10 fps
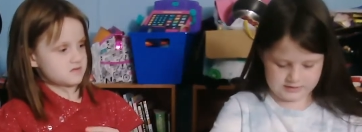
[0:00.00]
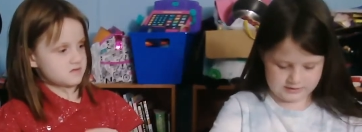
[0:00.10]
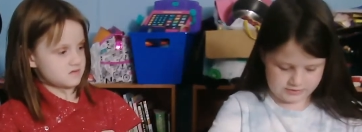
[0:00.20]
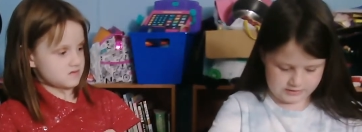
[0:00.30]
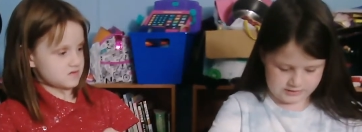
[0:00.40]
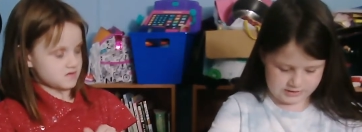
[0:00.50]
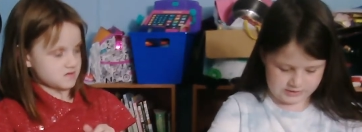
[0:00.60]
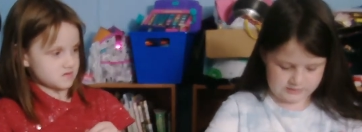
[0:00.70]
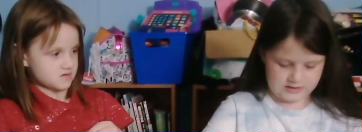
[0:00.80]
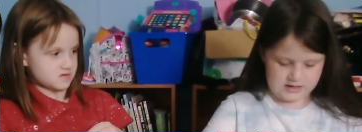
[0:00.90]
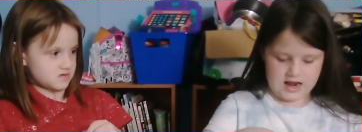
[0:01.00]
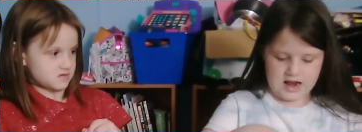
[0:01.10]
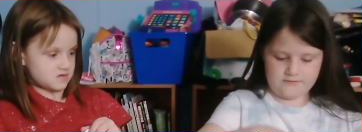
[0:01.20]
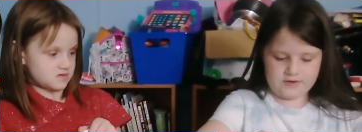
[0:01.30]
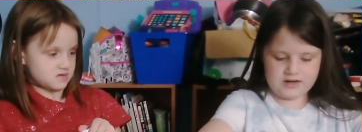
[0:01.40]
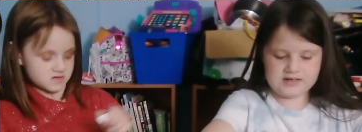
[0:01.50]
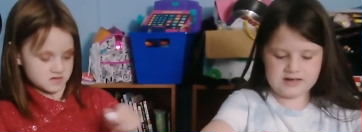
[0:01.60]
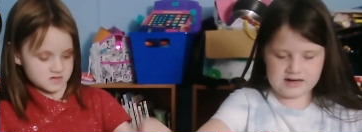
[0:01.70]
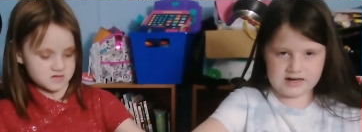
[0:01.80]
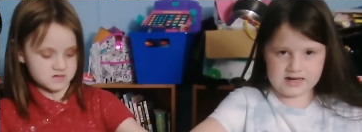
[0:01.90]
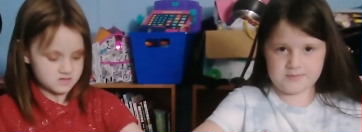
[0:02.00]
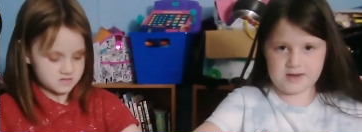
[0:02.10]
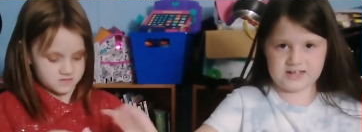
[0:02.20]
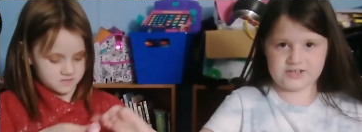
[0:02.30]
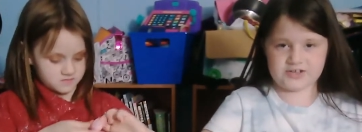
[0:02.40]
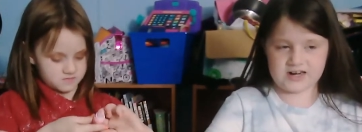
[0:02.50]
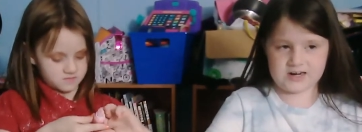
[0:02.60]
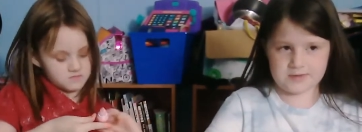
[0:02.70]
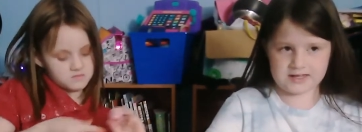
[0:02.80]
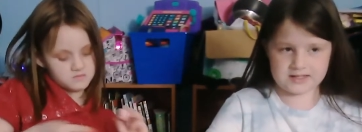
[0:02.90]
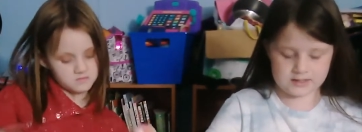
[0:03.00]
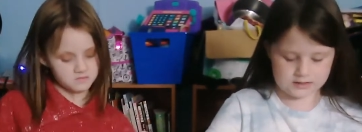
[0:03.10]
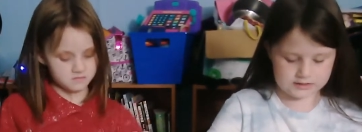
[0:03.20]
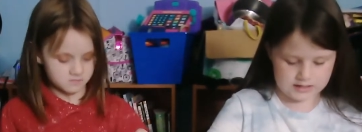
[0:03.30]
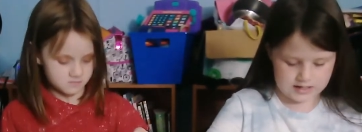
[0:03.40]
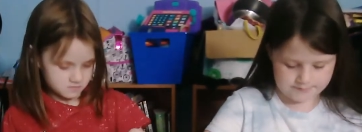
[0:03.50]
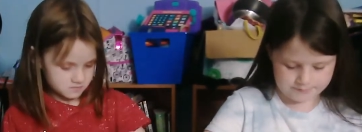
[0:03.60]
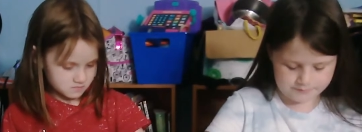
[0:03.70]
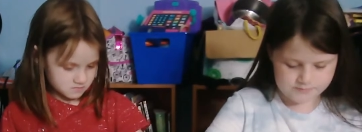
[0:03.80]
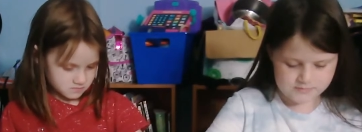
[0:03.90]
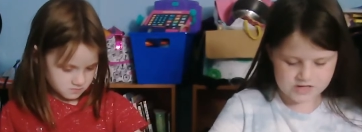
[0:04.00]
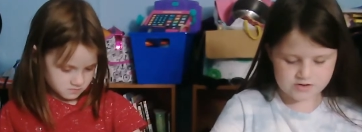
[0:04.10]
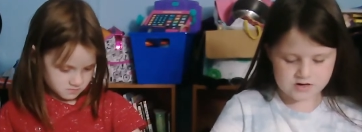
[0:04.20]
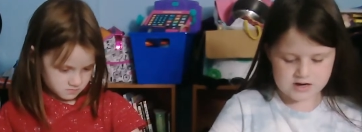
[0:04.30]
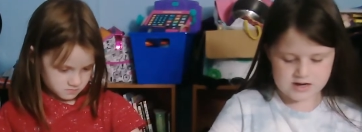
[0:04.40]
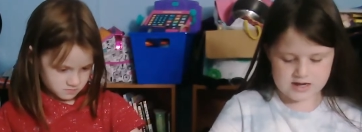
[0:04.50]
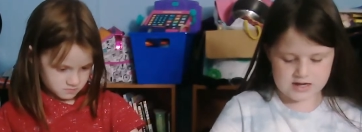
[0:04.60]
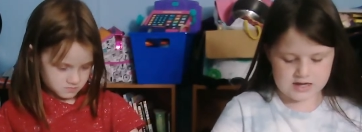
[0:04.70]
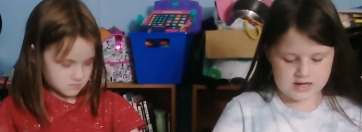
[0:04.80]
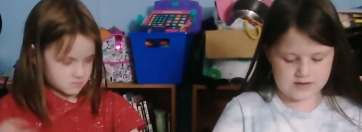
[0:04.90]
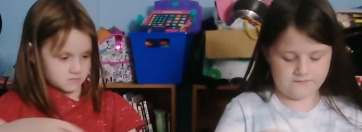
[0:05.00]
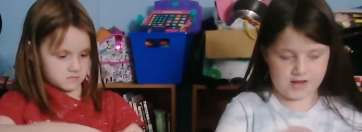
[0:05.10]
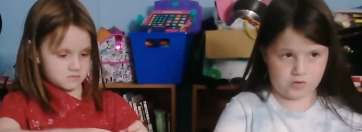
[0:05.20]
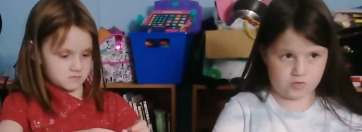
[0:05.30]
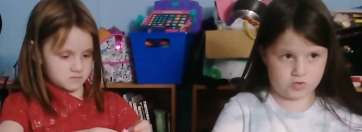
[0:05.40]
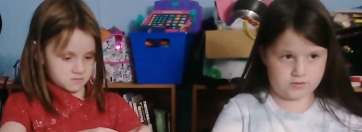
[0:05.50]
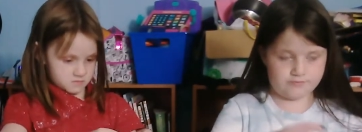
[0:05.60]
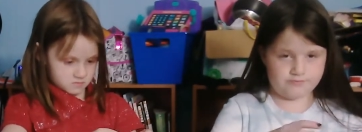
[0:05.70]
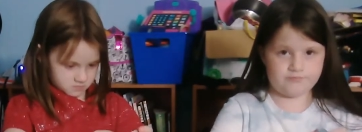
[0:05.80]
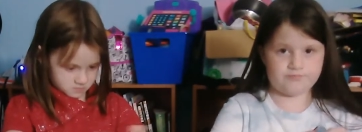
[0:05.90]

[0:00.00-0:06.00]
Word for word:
Speaker 1: kind of stretching. Every time I try and make clear slime, it fails.